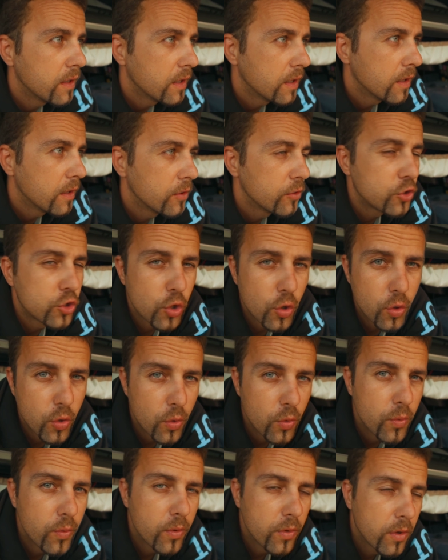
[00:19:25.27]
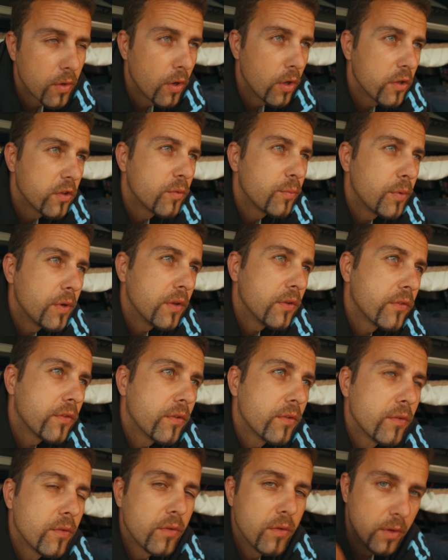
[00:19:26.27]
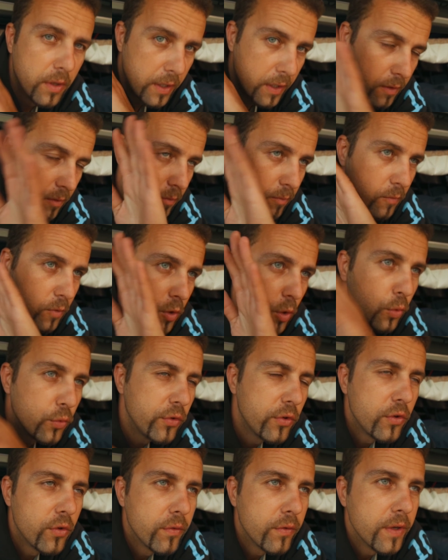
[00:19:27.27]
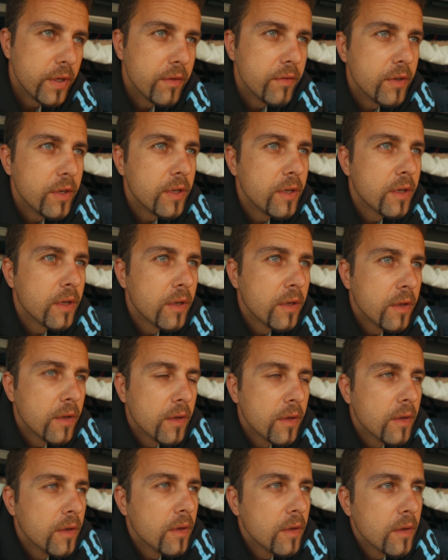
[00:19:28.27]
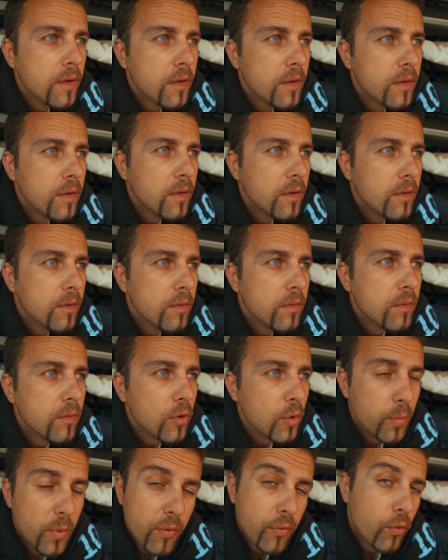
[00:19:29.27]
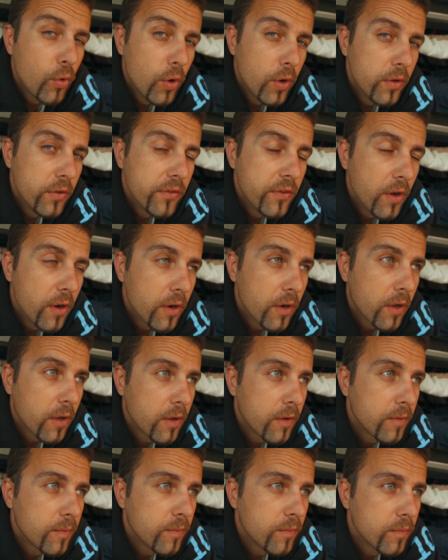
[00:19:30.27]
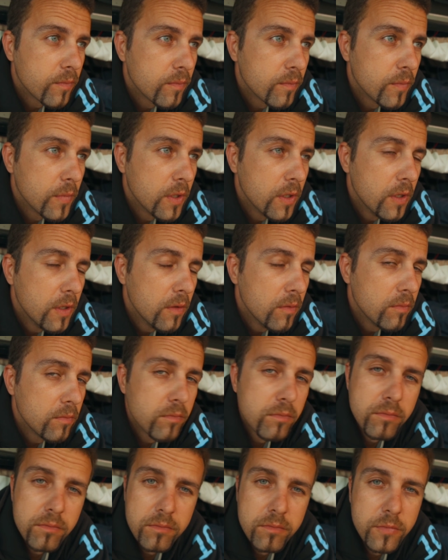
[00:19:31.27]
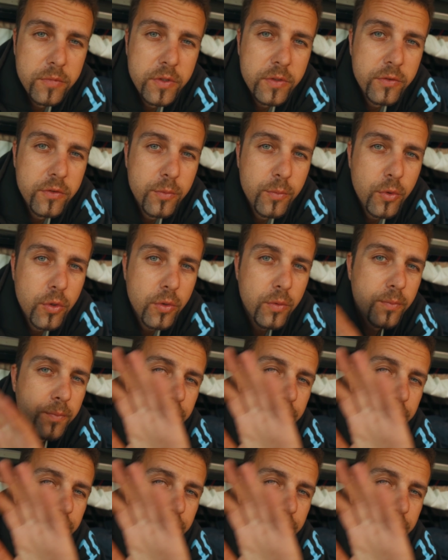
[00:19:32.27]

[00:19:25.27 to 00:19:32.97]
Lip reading: El Choro hot springs, like closer to the evening or before it's dark. But yeah, till tomorrow.